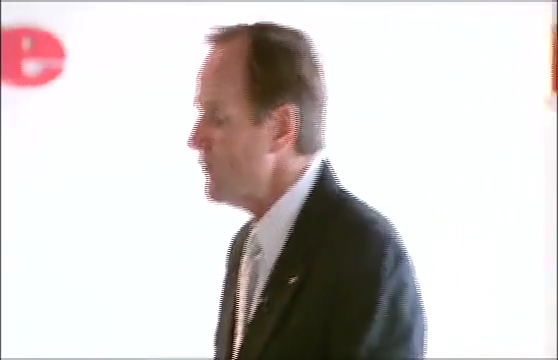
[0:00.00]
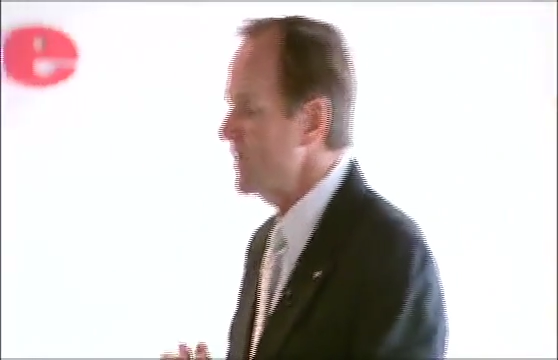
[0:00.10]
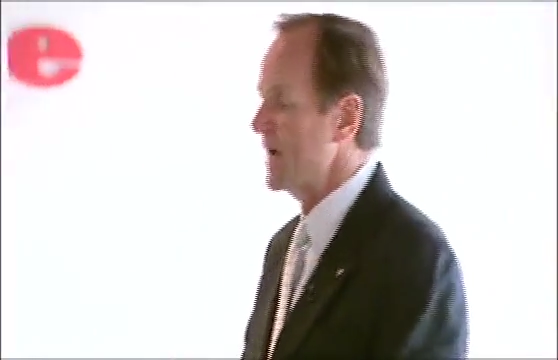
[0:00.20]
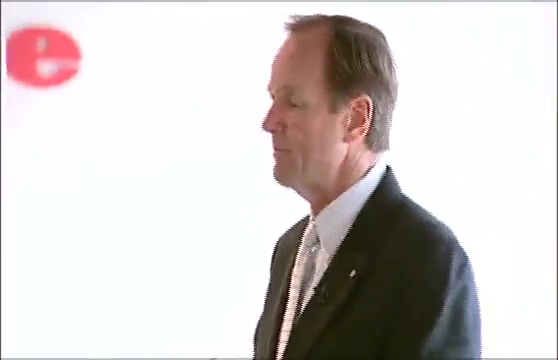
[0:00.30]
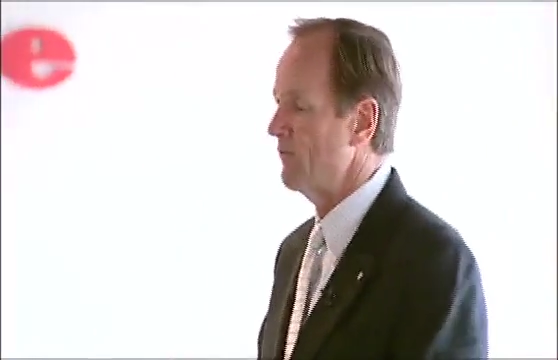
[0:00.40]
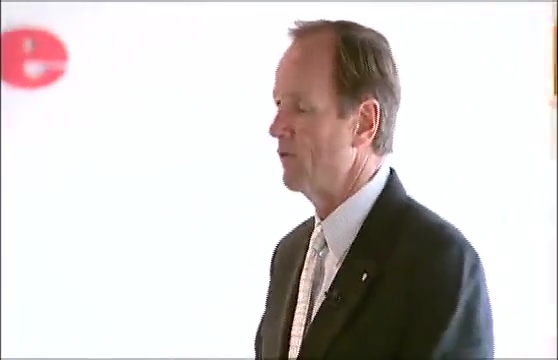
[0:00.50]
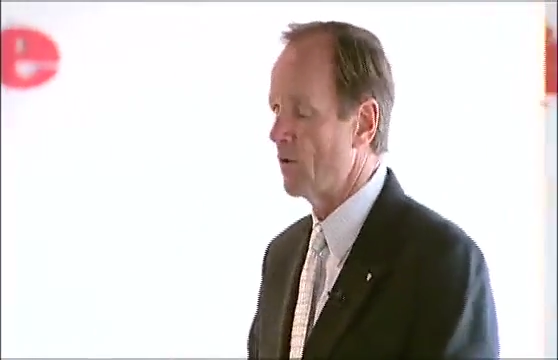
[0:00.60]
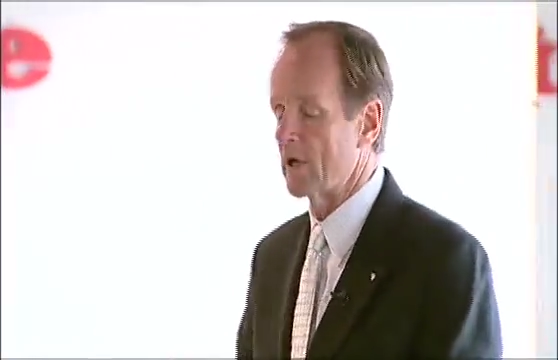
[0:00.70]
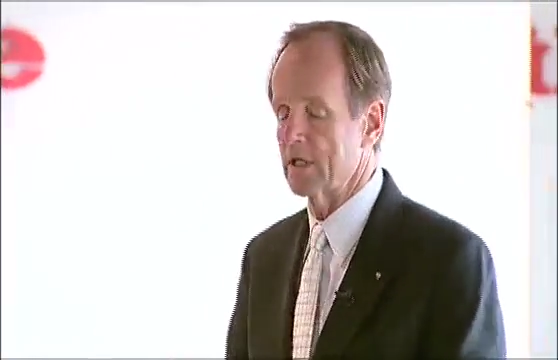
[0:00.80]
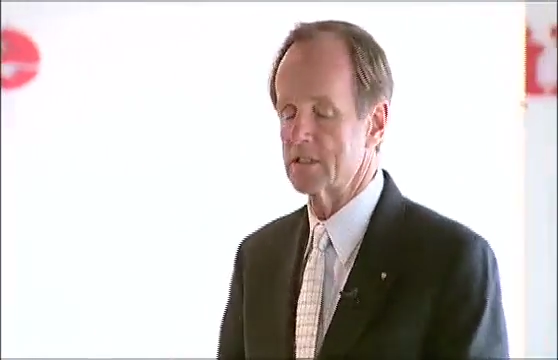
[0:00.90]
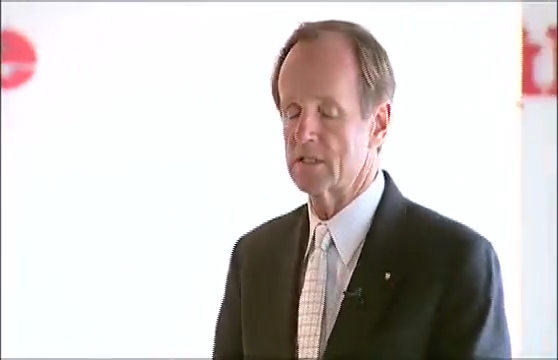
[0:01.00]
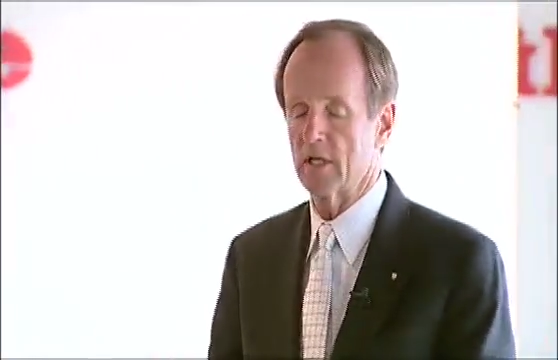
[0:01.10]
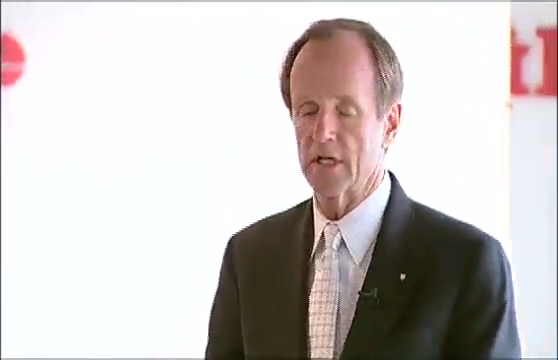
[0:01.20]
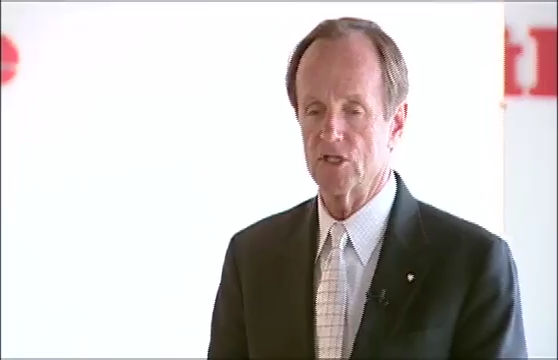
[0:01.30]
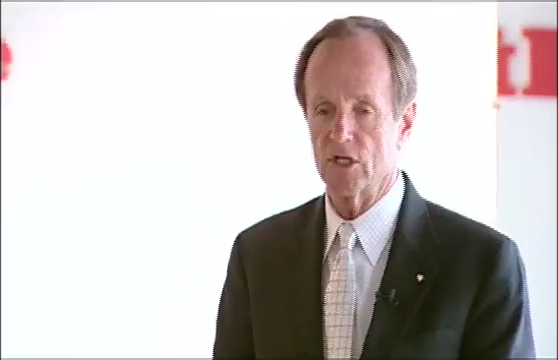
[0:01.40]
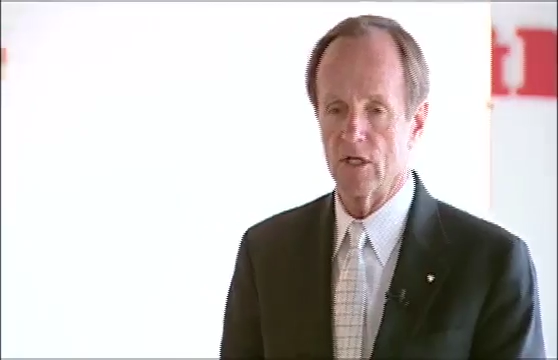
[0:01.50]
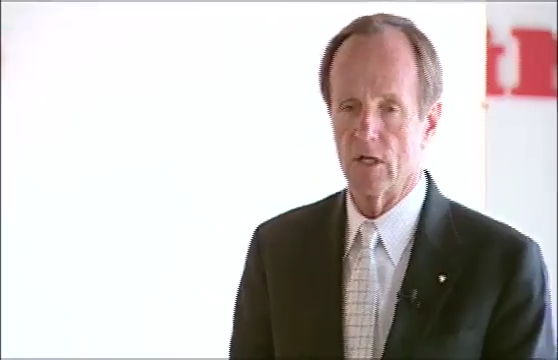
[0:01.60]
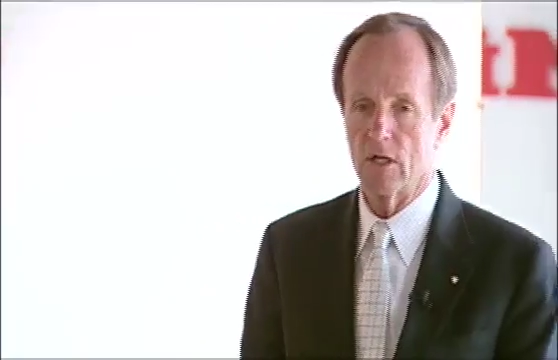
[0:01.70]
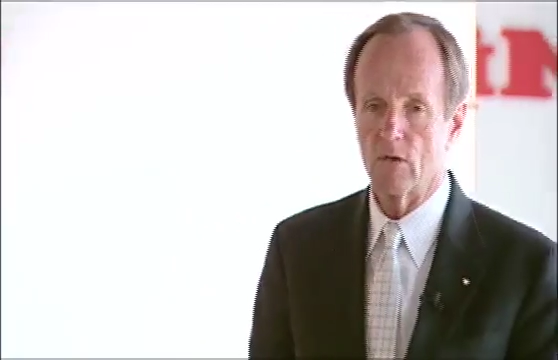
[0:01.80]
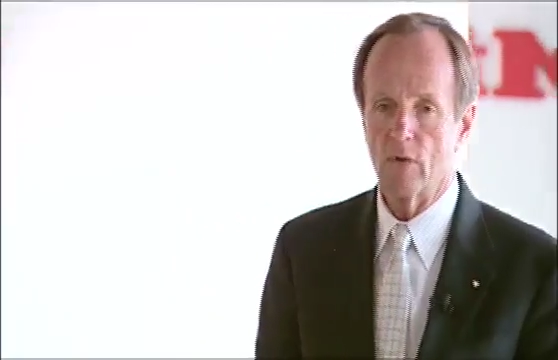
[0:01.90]
Every type of flooring
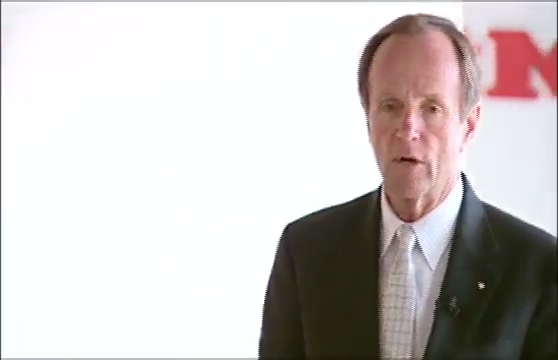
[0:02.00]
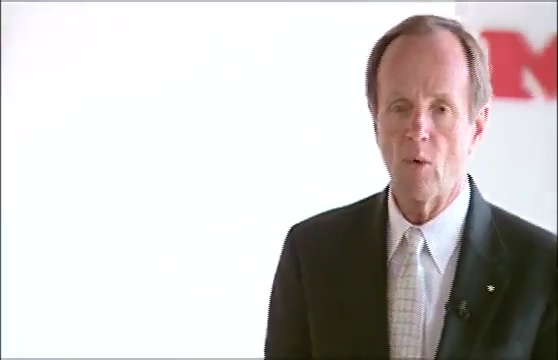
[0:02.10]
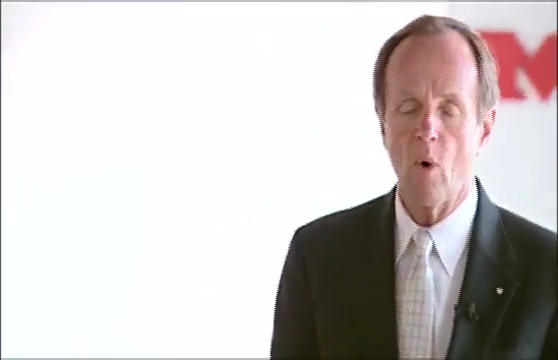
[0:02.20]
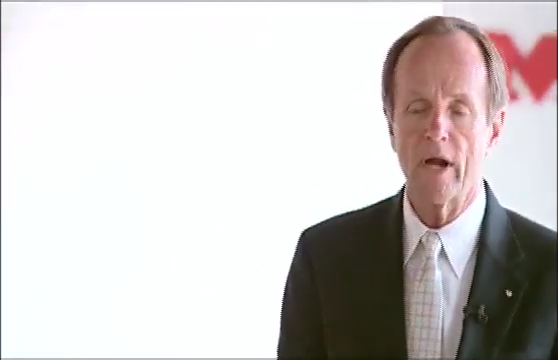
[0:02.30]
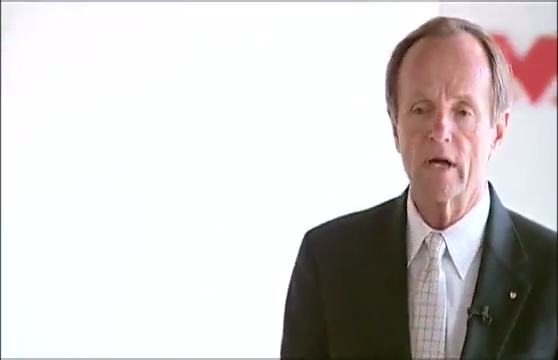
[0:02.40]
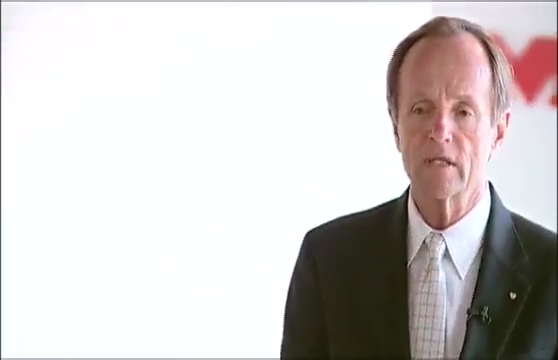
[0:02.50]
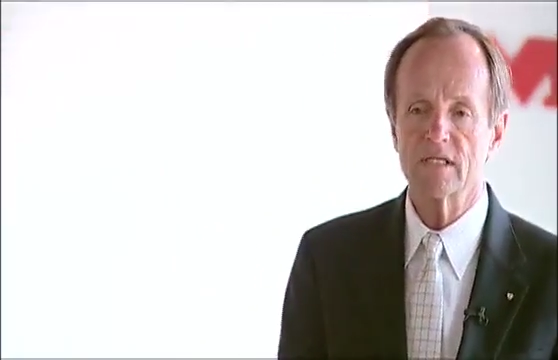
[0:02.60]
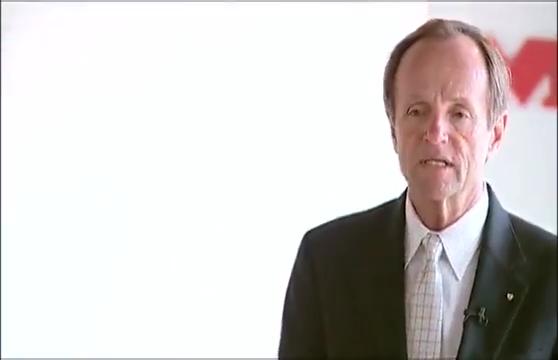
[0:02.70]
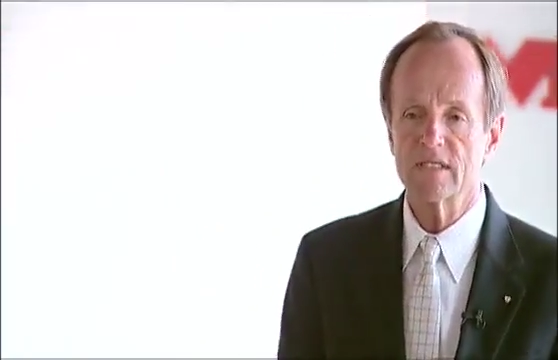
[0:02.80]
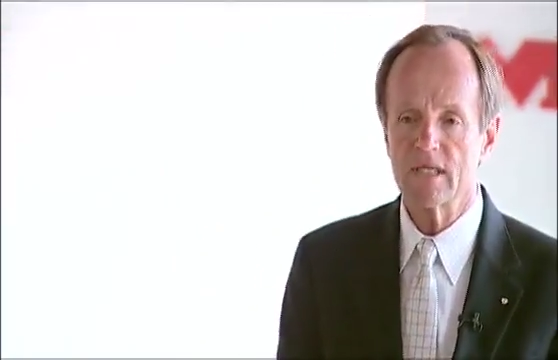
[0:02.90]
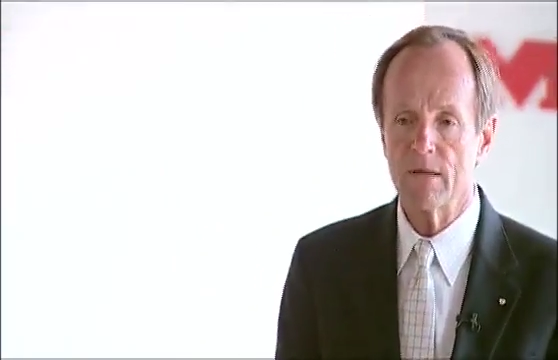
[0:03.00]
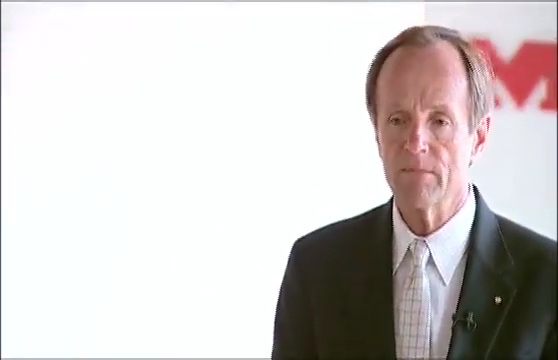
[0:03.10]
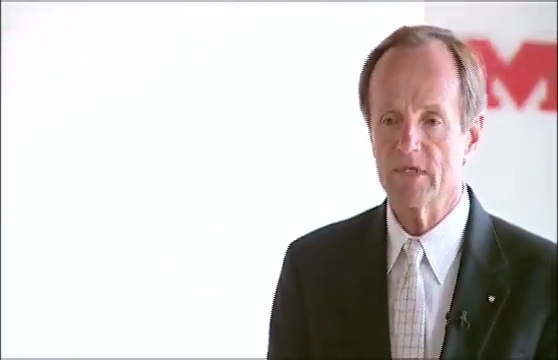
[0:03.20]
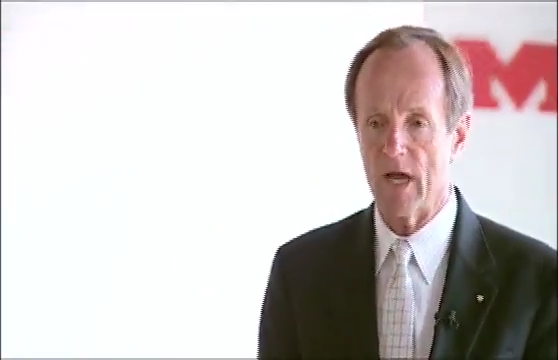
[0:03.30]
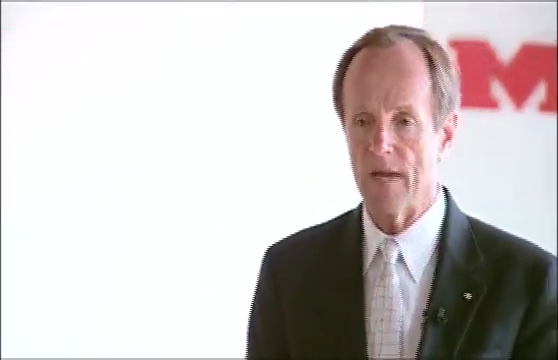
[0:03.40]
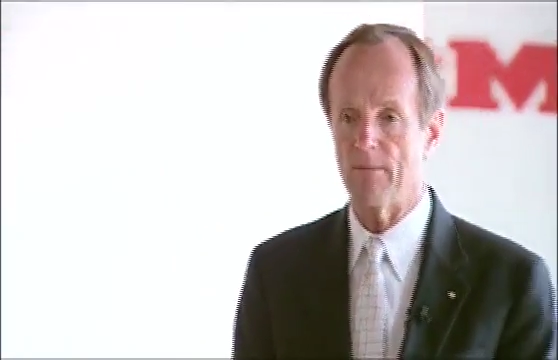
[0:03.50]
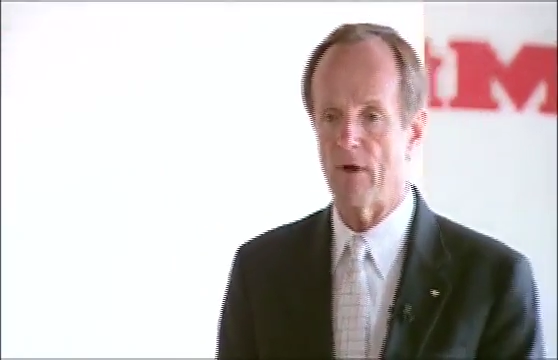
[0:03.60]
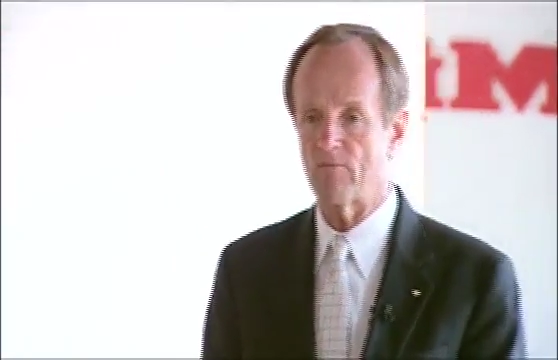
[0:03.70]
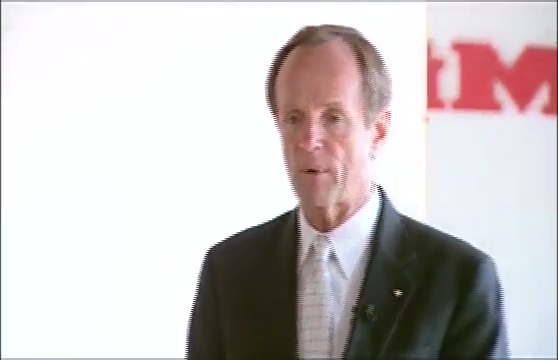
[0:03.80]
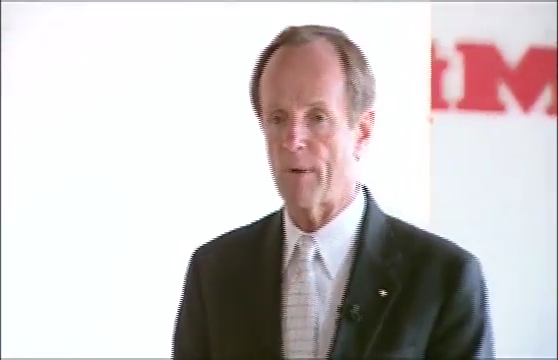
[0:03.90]
installation requires some
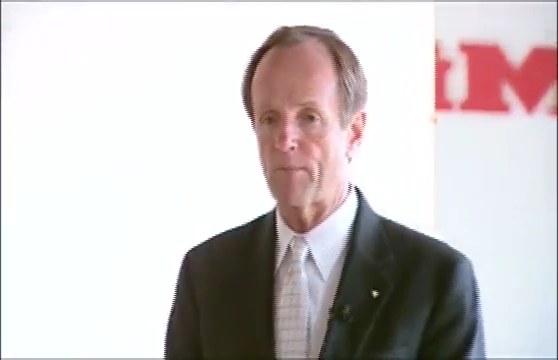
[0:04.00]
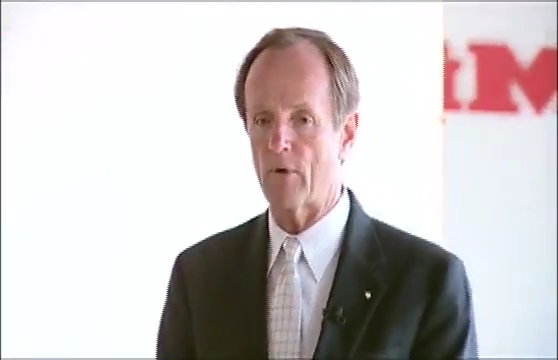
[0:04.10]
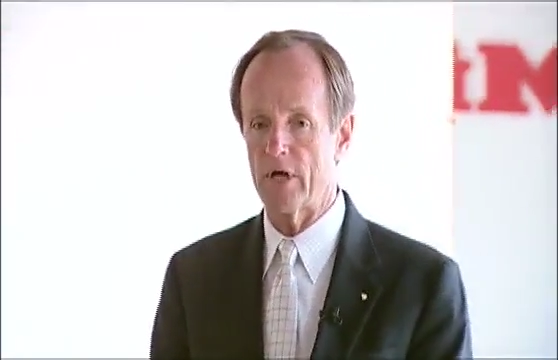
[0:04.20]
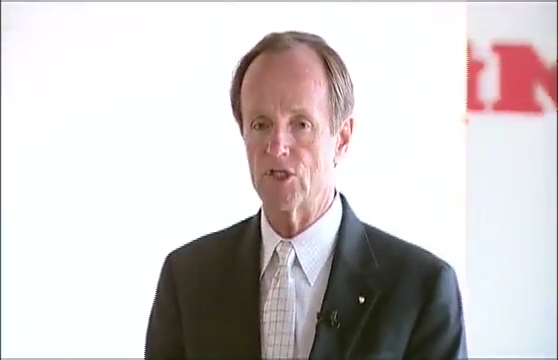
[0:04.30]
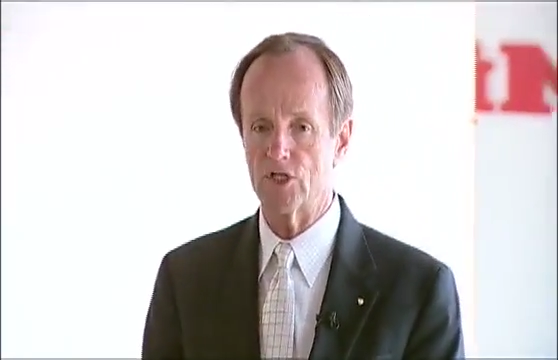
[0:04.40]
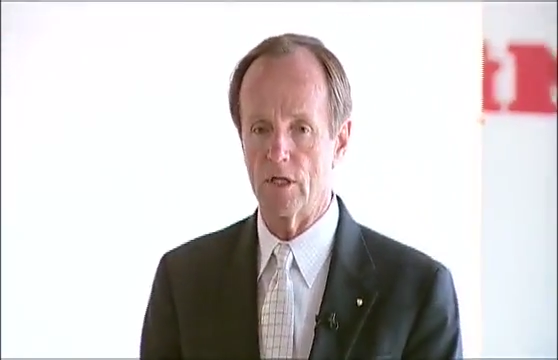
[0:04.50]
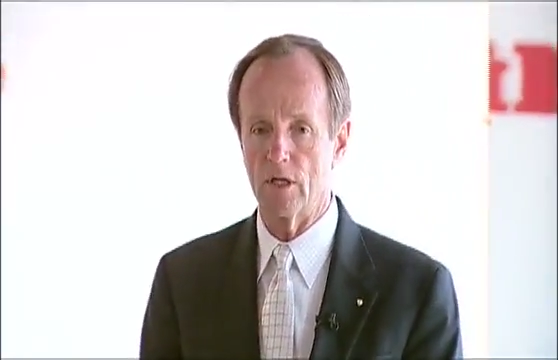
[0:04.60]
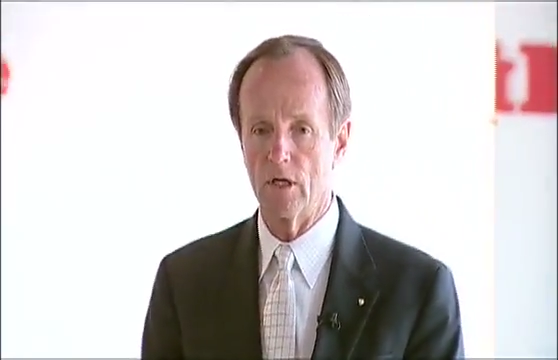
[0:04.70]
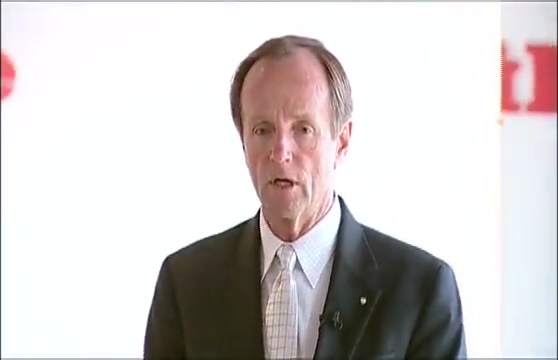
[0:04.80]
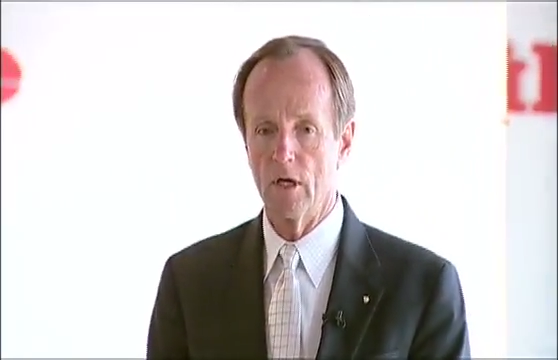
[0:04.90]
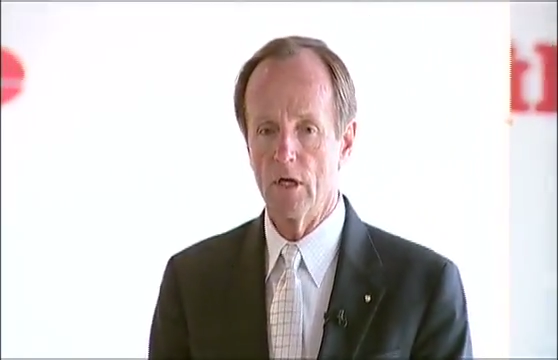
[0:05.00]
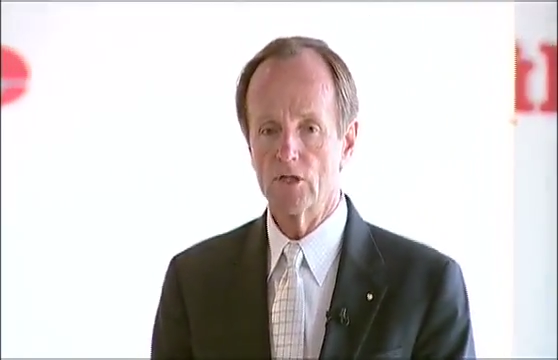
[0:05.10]
type of preparation.